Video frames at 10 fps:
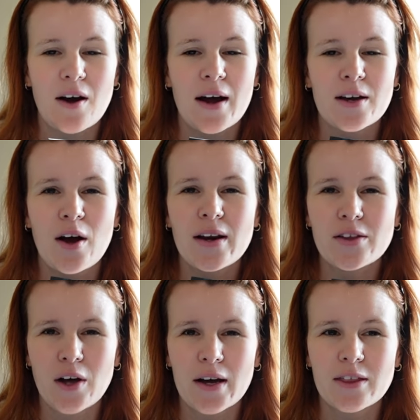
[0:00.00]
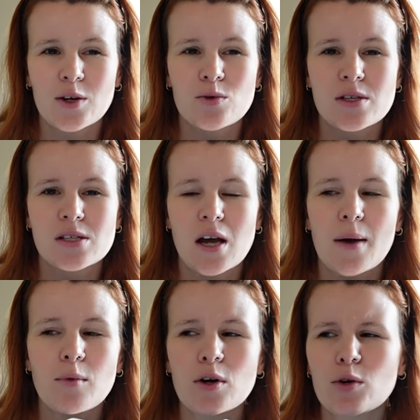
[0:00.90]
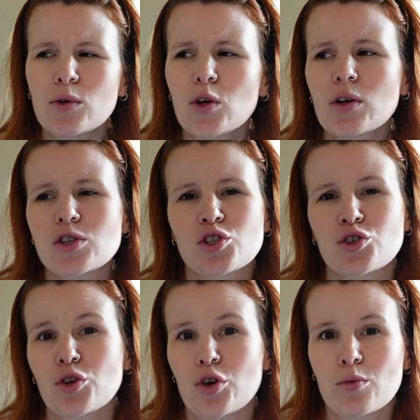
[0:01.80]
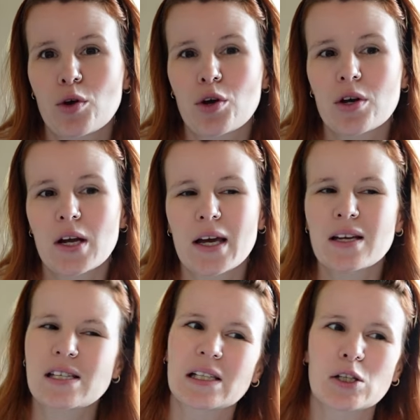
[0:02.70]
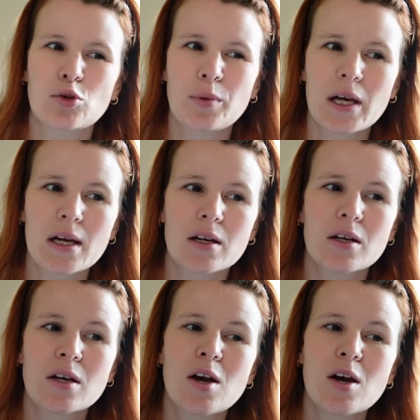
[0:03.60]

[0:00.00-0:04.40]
I kind of like that it was, I'm not, I don't want to call it slow burn, I guess a little bit,